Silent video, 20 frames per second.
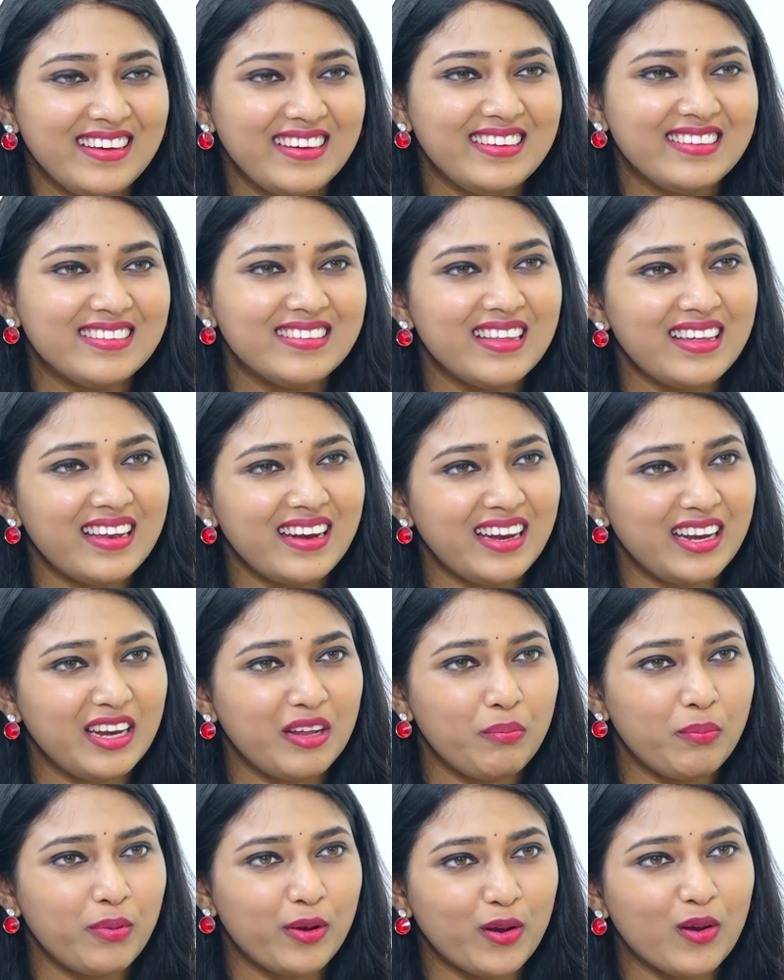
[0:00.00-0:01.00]
Is there
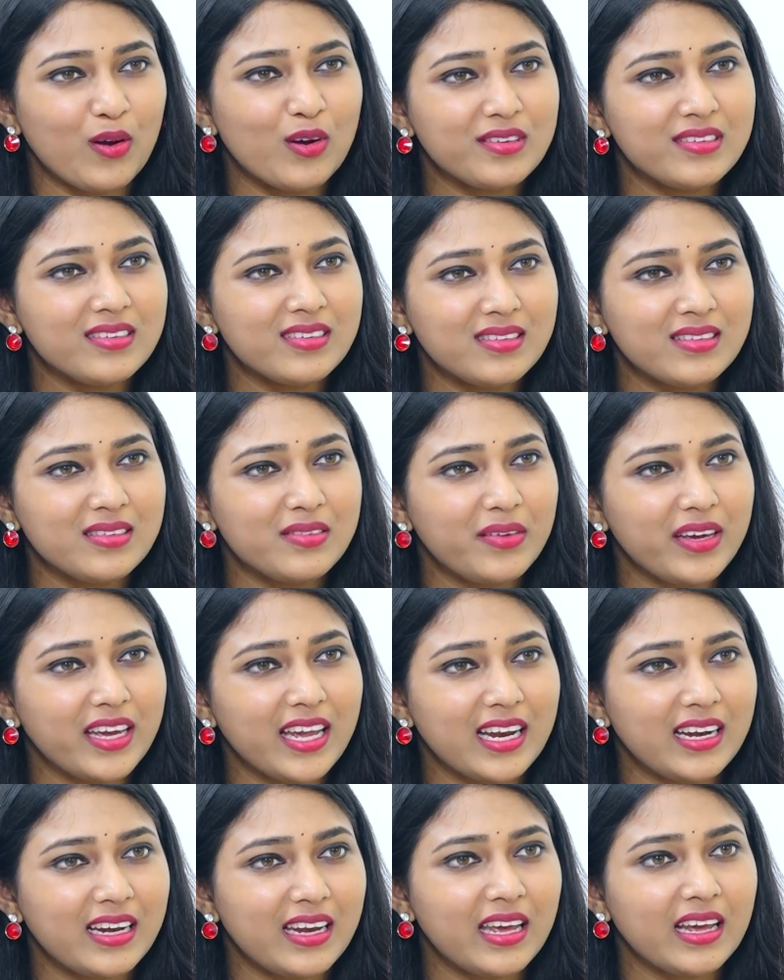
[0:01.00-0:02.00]
any precautions we
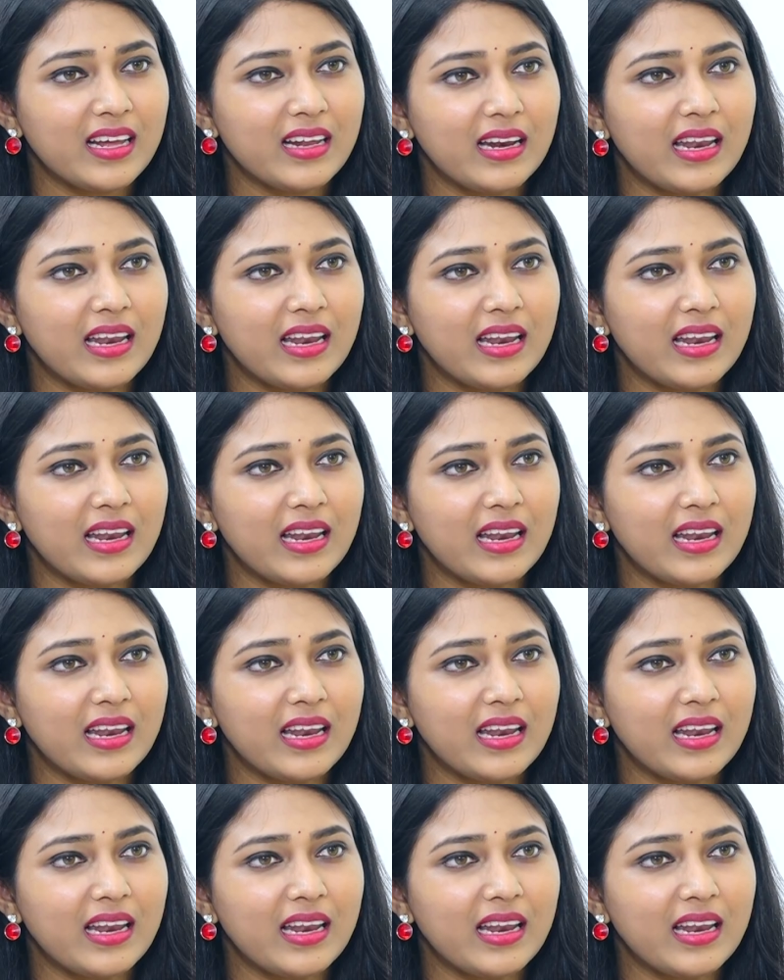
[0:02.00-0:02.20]
can take?